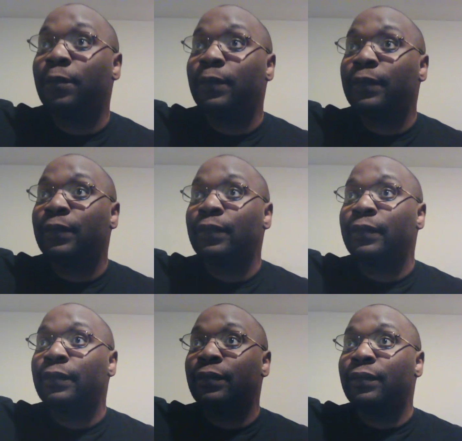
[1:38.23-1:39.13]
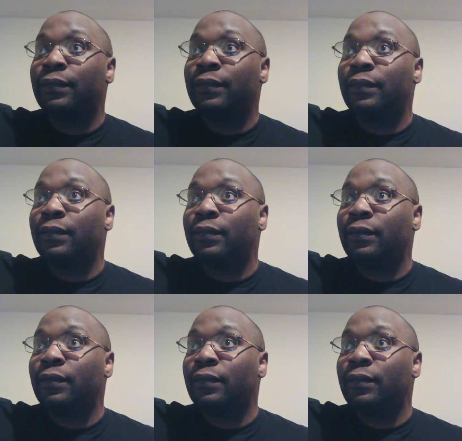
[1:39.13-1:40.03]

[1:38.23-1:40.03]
[no speech]